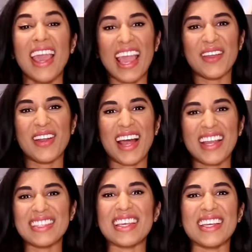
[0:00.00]
Hey you
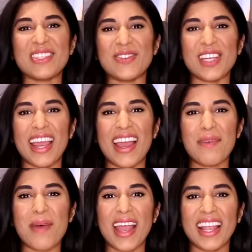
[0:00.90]
guys, it's Vijaya
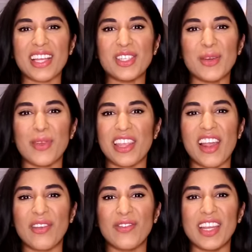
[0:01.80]
back at you with
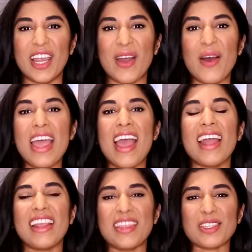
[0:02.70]
another video.
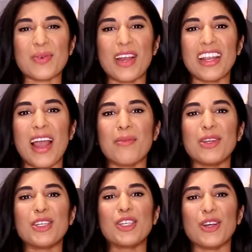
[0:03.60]
And in this one, I'm
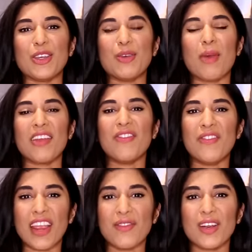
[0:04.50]
gonna show you my
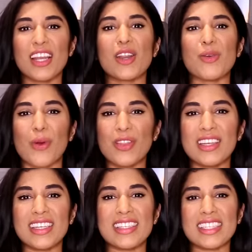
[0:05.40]
favorite North
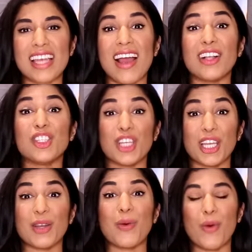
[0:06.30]
Indian style
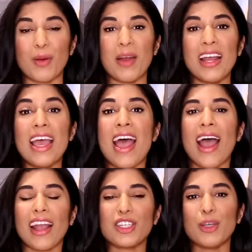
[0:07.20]
chicken korma.
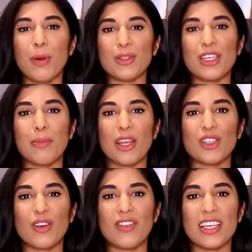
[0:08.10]
I actually posted a
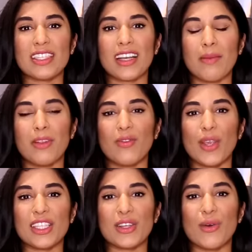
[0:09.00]
picture of this a couple of
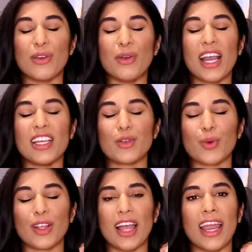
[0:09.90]
weeks ago and you guys
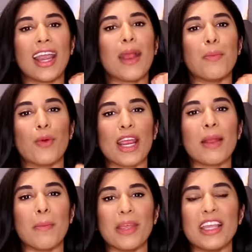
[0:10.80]
were like,
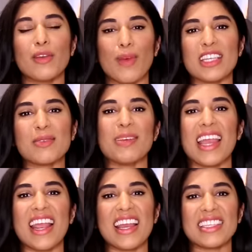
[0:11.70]
bring me the recipe
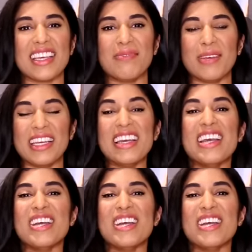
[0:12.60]
ASAP.